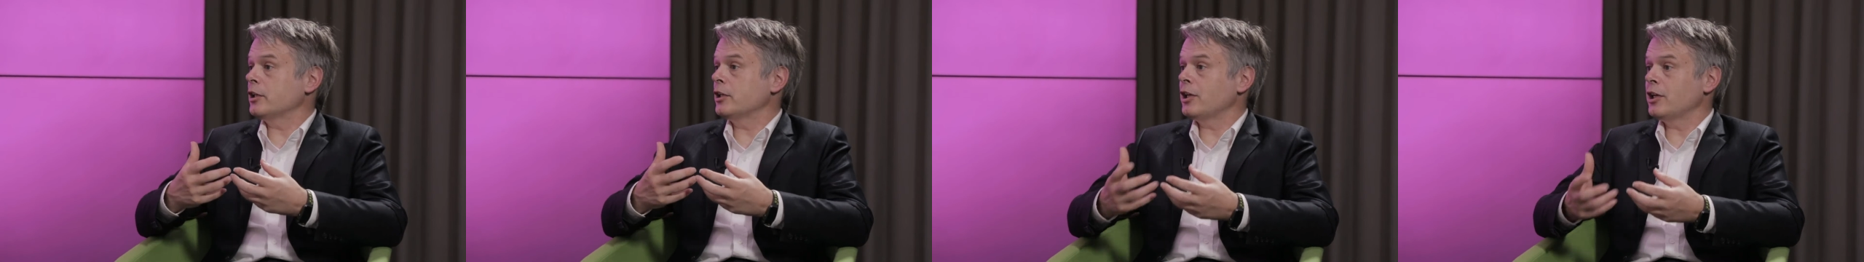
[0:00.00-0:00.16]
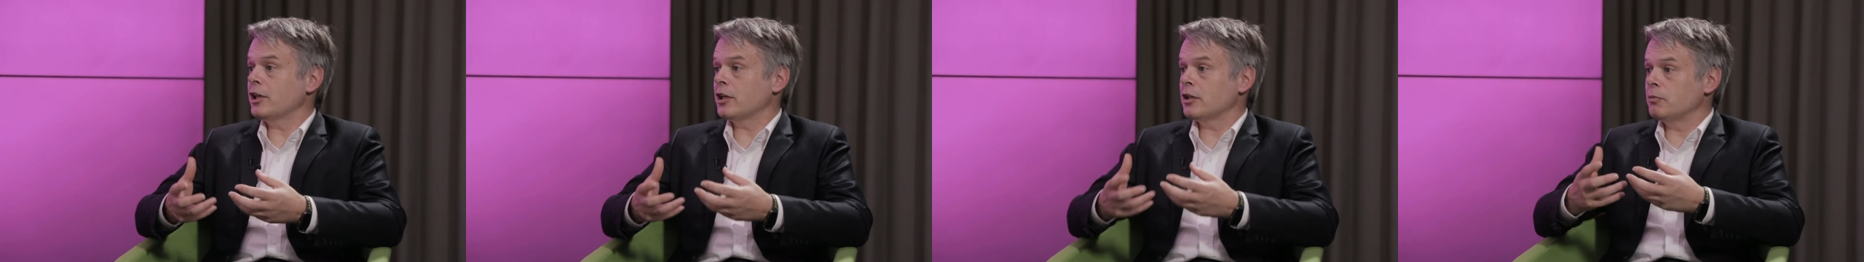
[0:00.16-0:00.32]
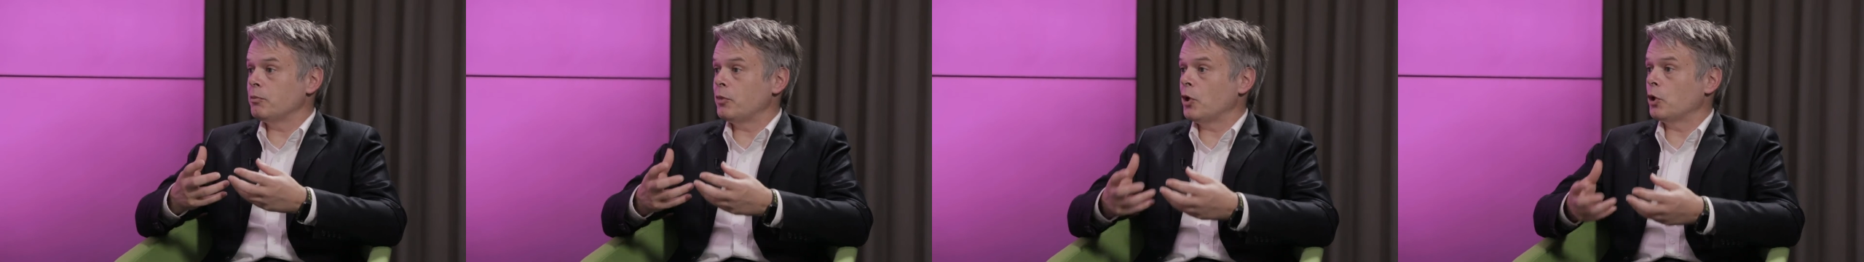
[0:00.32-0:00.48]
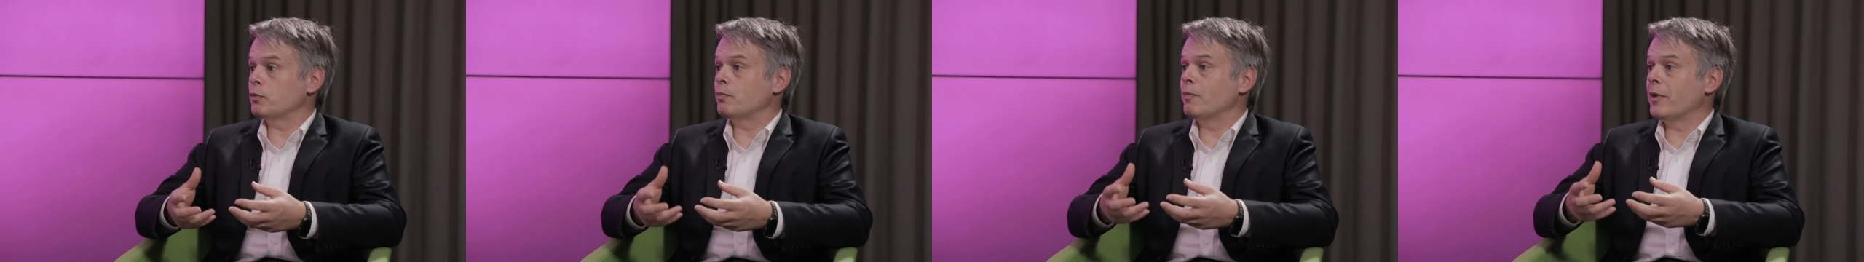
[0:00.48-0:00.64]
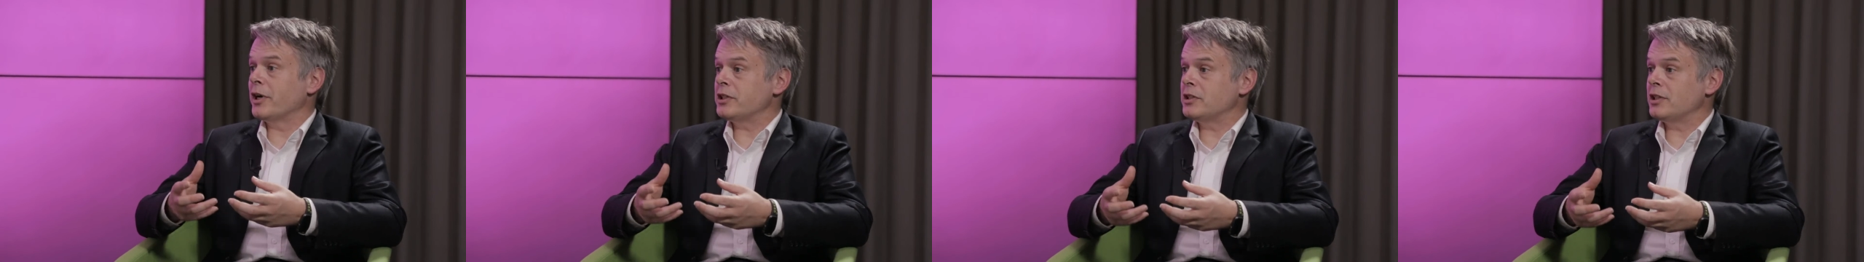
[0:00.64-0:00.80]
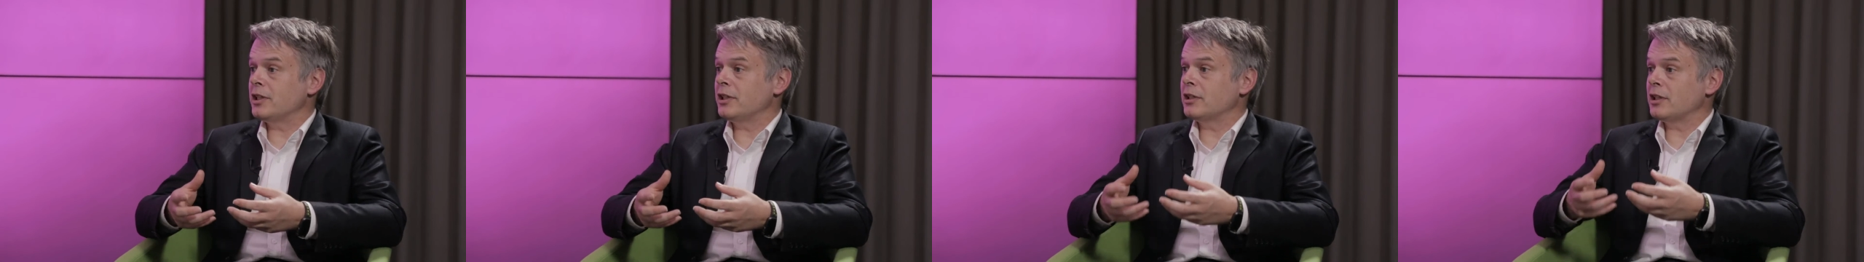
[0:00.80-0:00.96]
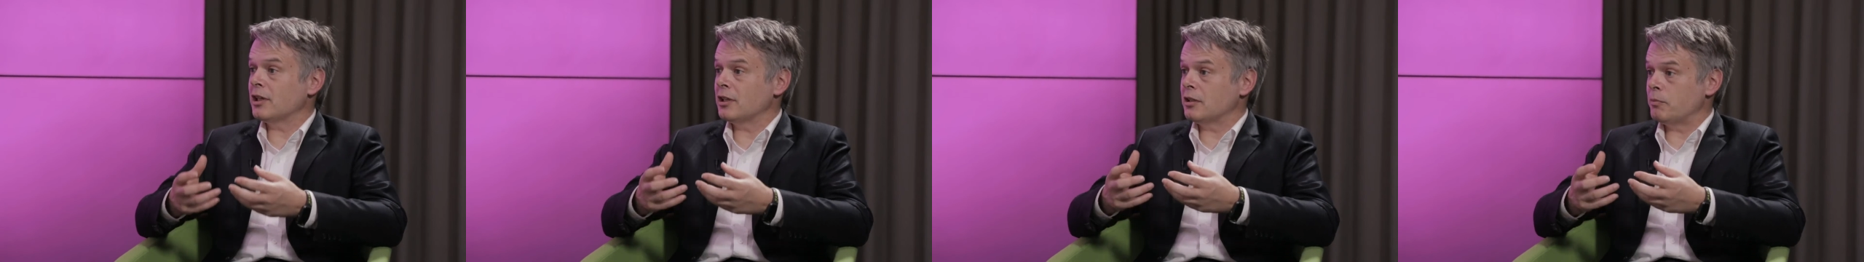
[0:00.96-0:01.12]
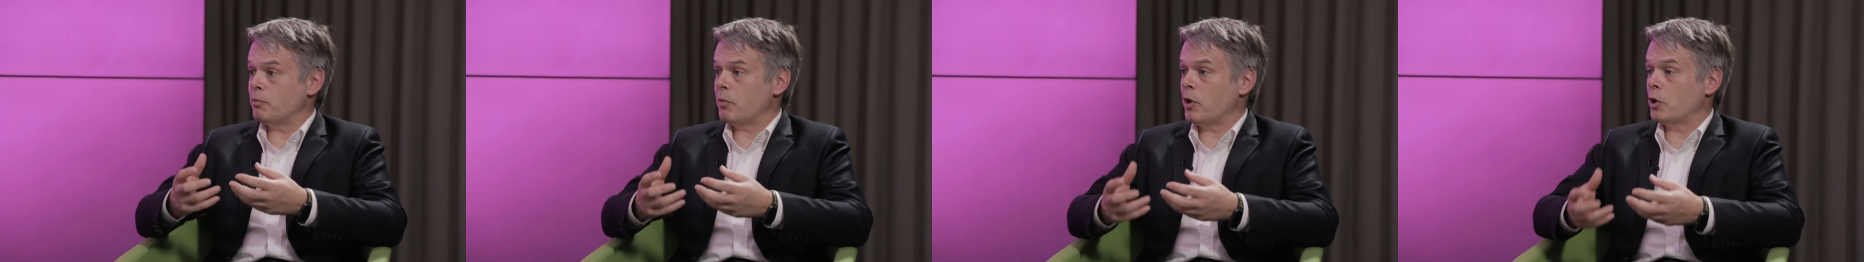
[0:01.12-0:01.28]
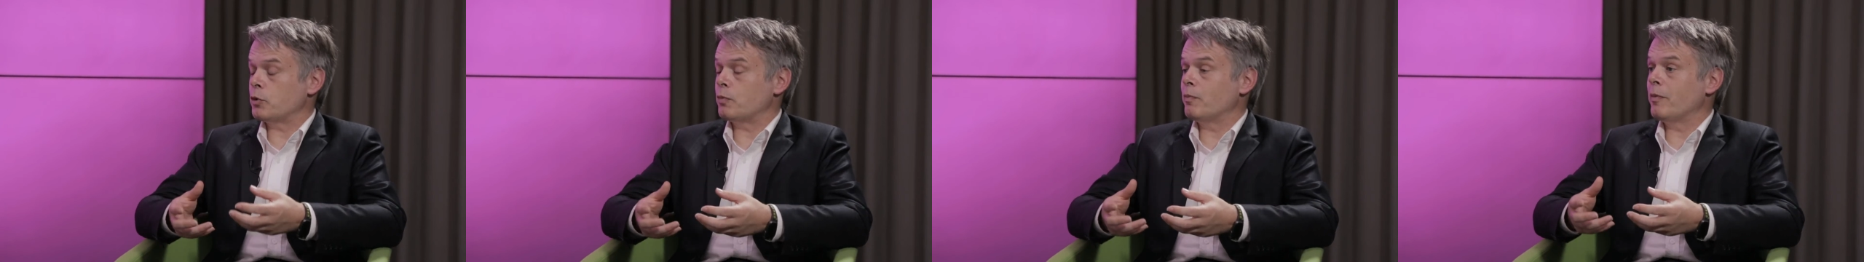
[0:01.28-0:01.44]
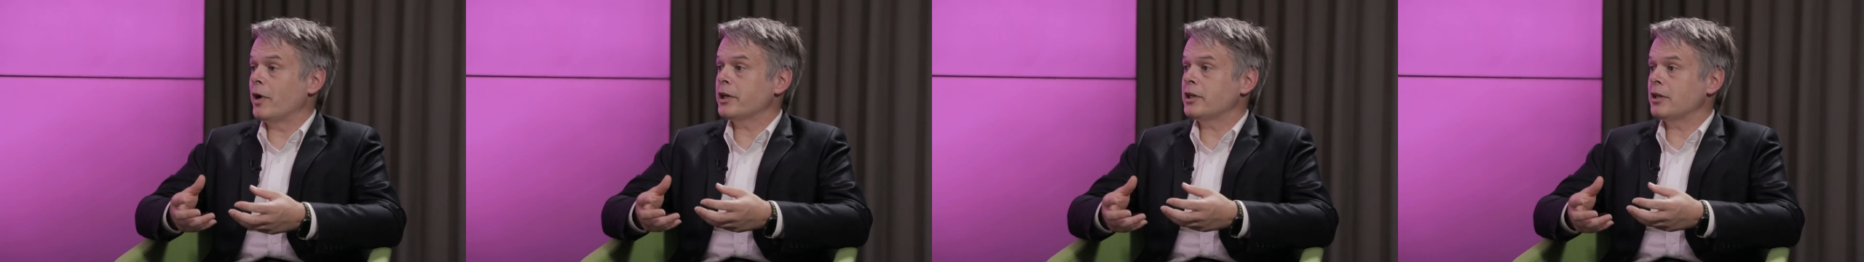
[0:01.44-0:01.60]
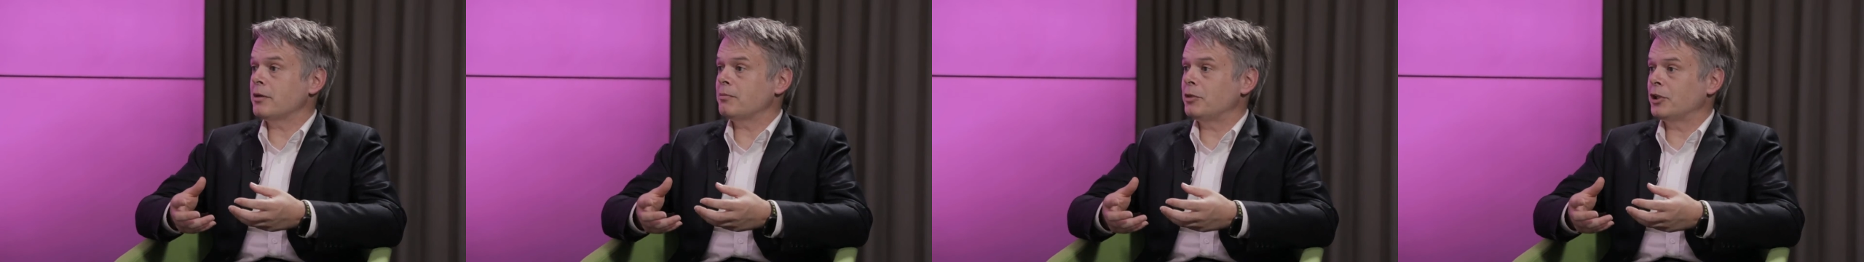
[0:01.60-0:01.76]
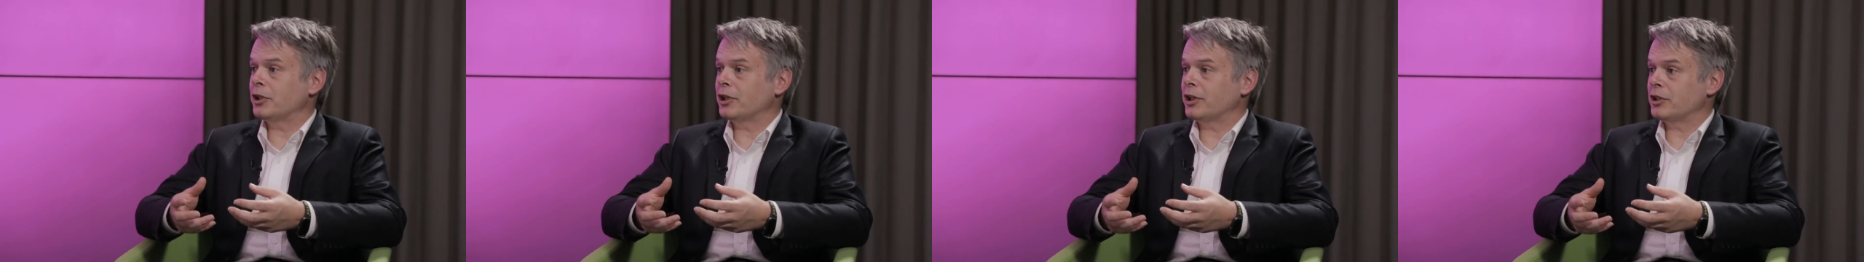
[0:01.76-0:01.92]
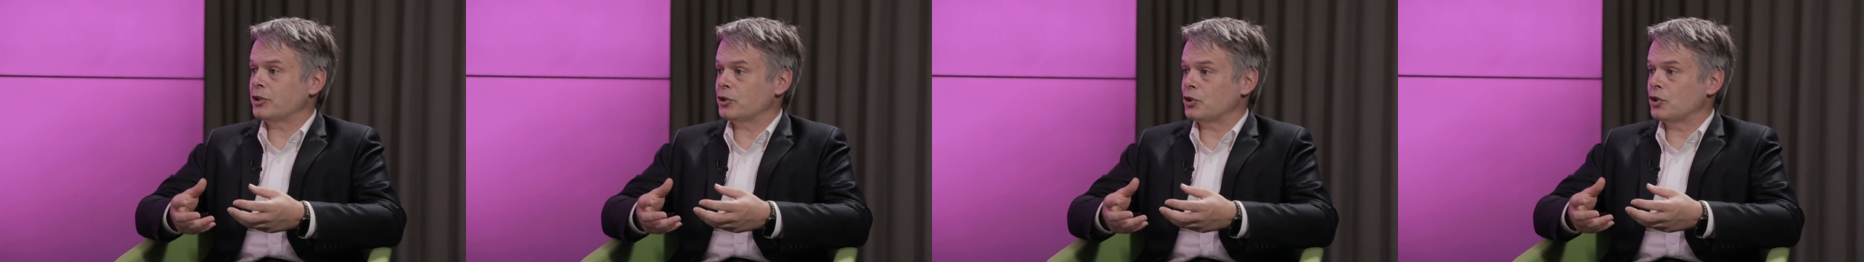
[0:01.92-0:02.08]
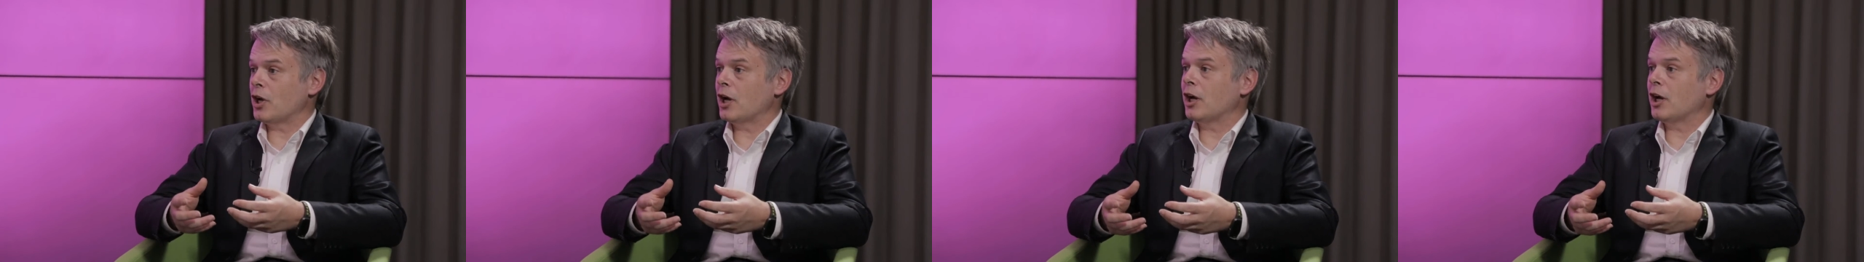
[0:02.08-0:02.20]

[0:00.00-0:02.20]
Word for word: care about my data, about my application.